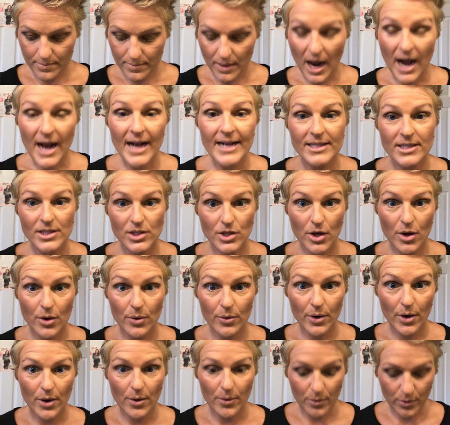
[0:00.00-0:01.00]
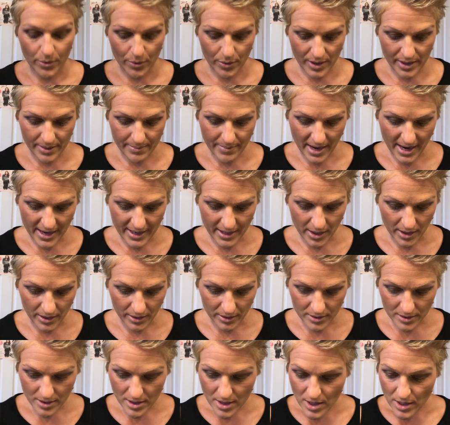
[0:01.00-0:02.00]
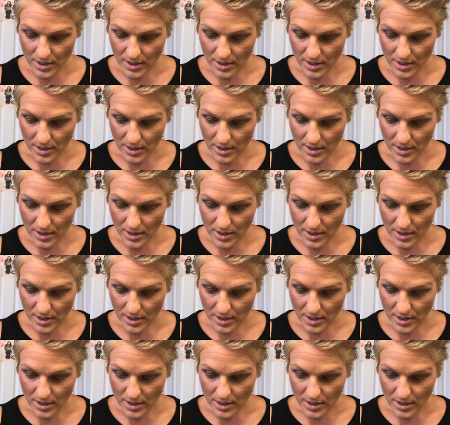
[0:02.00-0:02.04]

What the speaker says: Iced Cocoa Cream Eye Color.